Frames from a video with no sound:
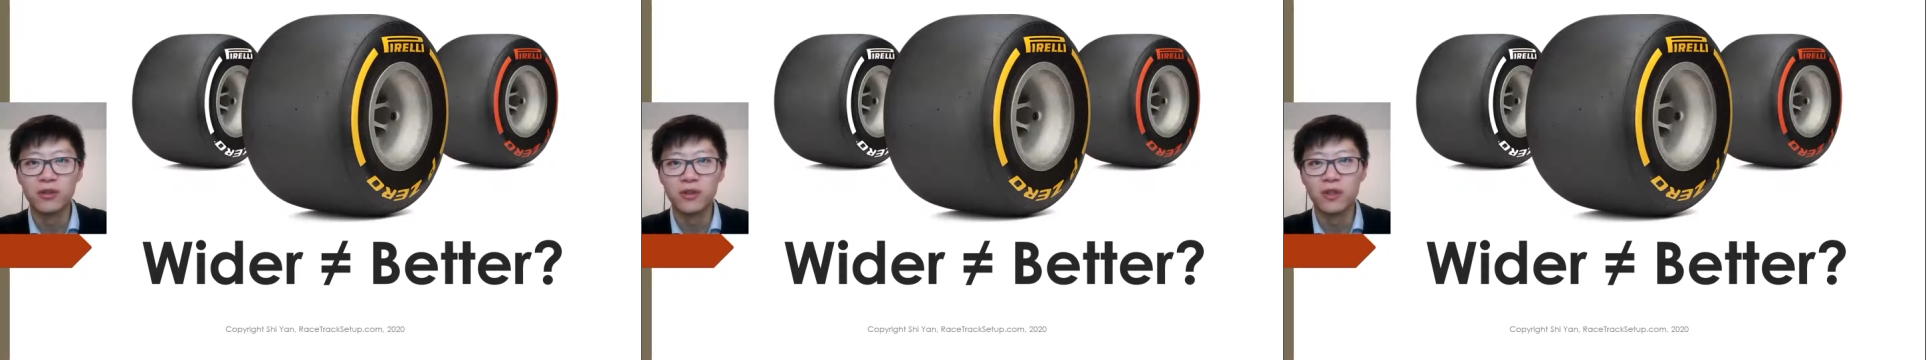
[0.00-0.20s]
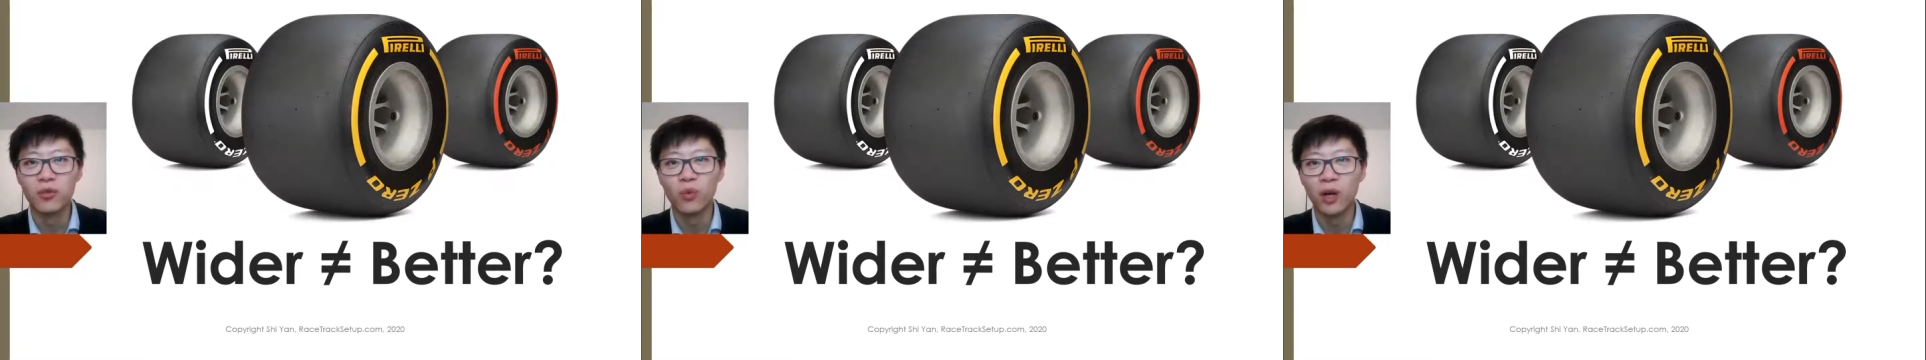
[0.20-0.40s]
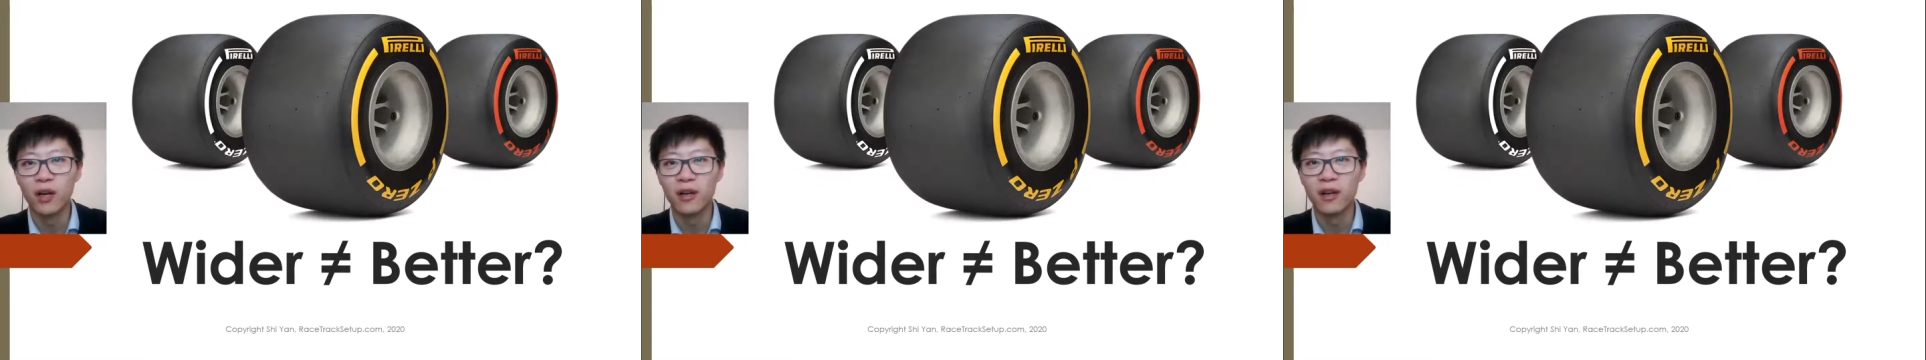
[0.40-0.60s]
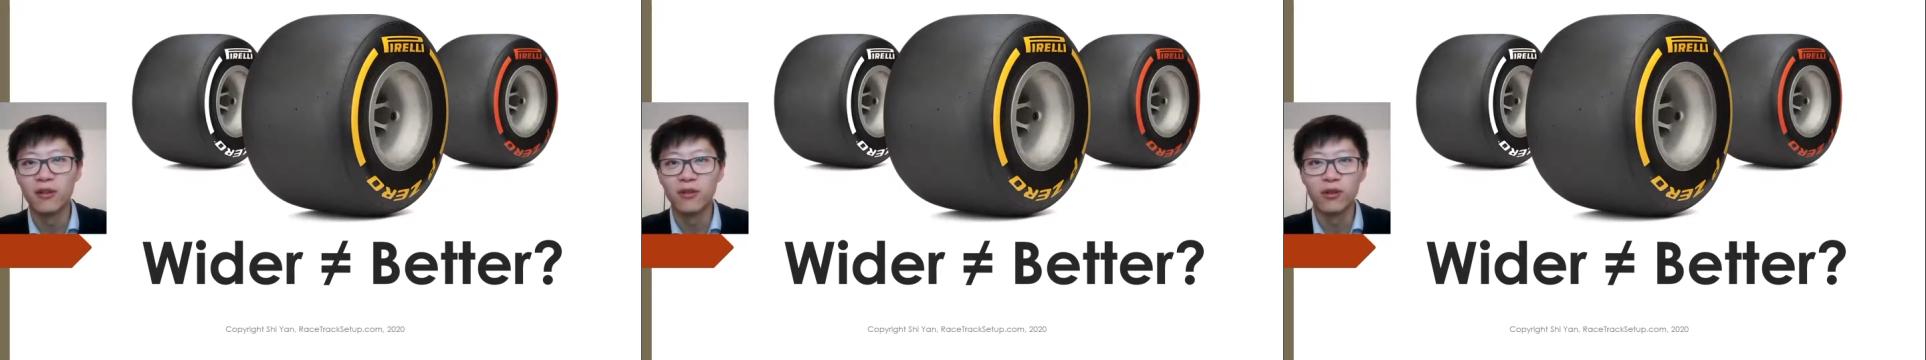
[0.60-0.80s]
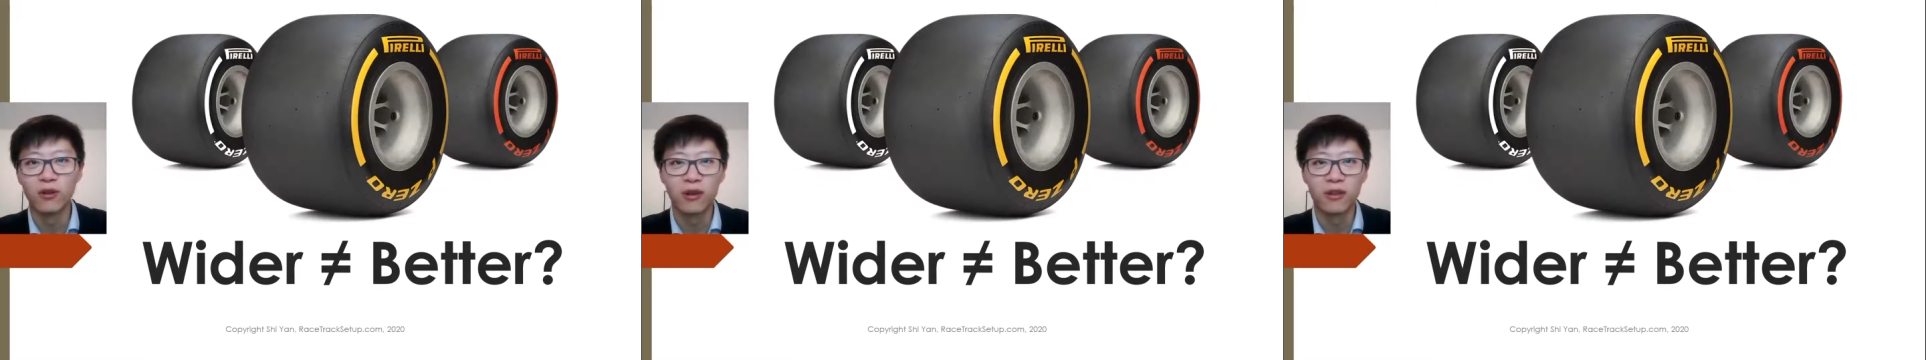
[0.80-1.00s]
see why I
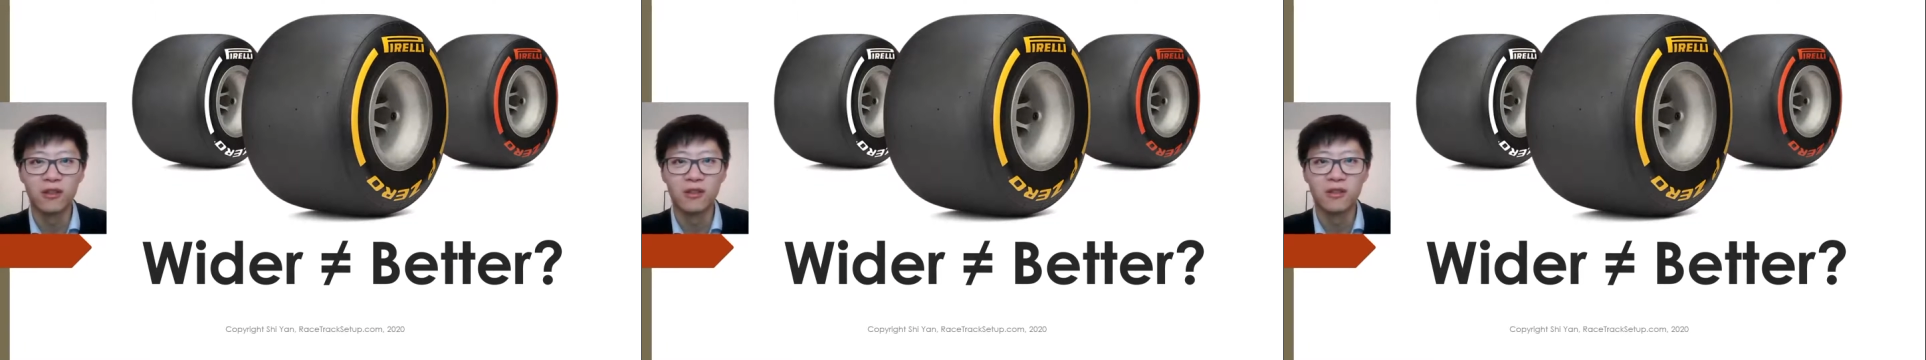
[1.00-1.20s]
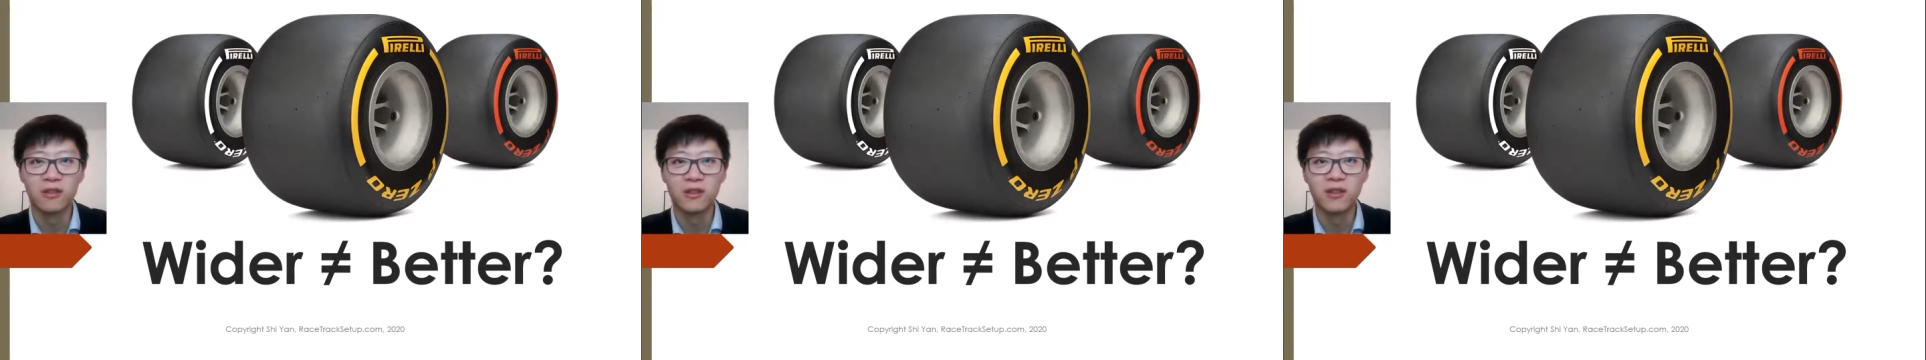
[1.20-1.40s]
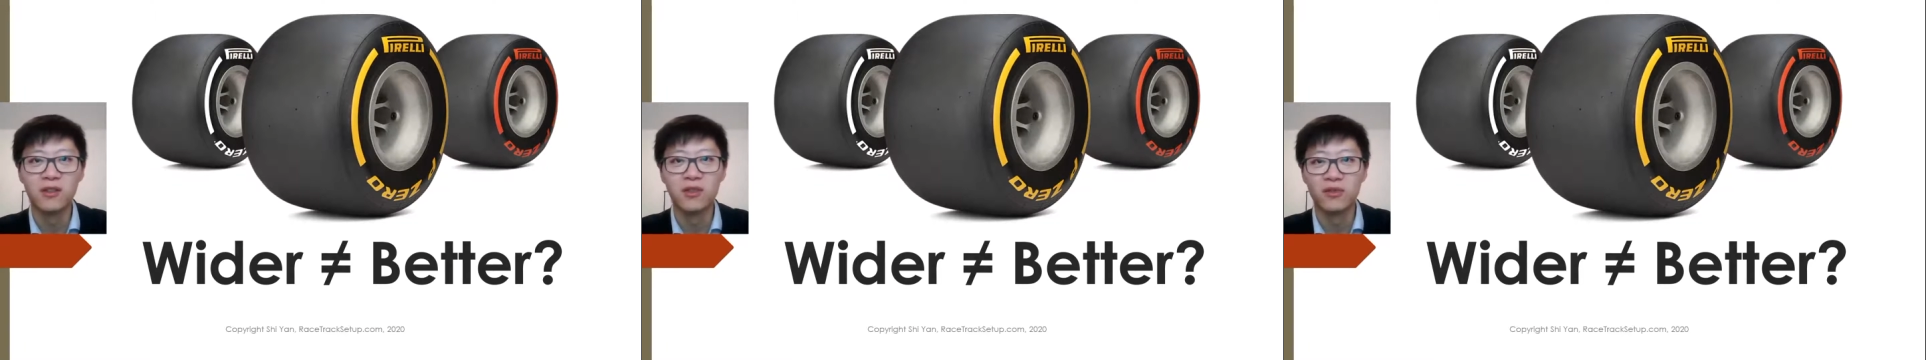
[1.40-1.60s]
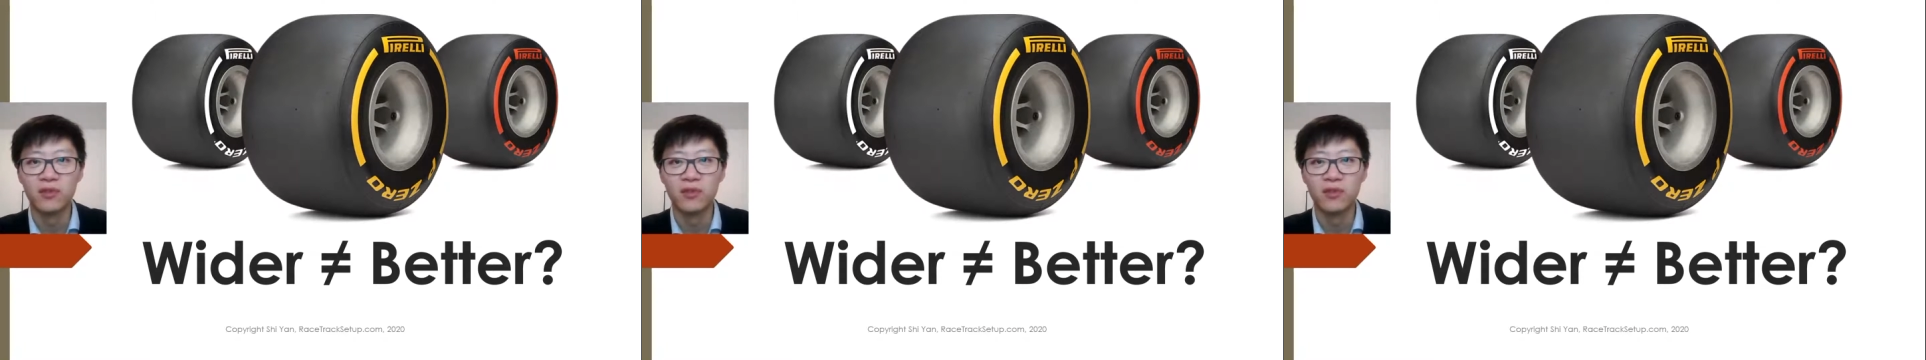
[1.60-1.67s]
recorded it this